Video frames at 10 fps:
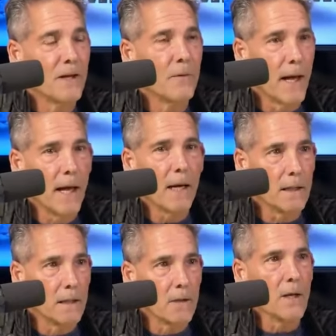They
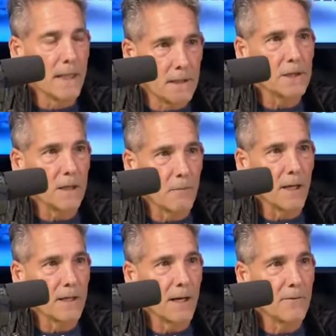literally had to shut the
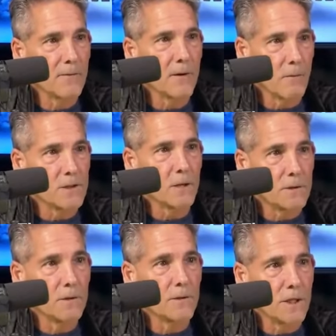bank down. They were so,
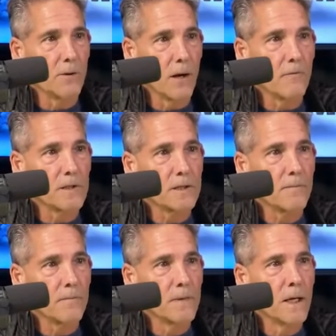so nervous.
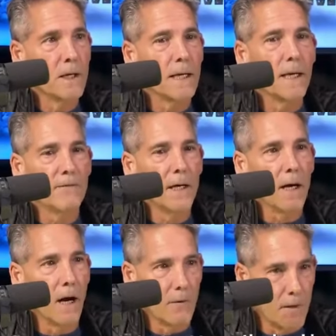
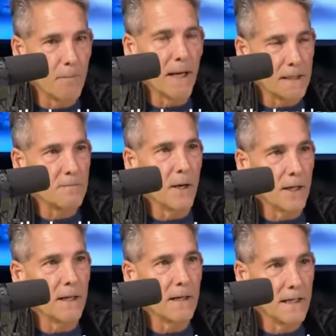Giving the banks
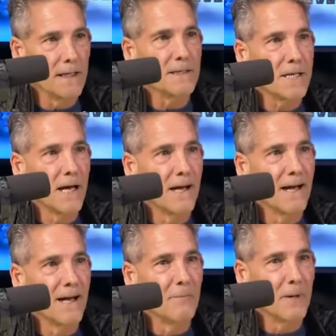money is
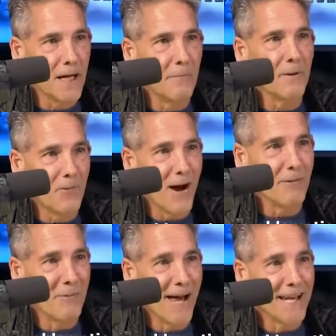becoming
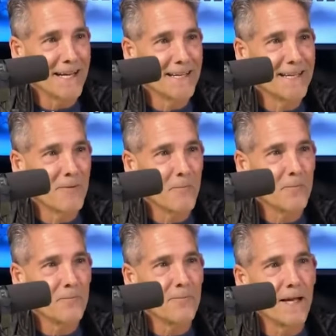problematic
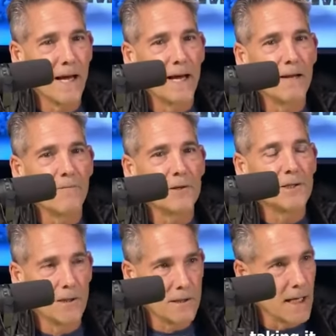and for
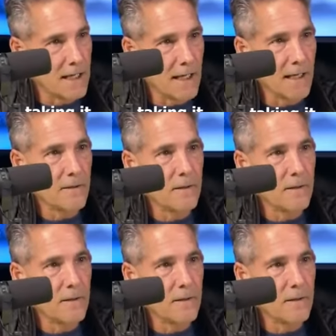sure taking it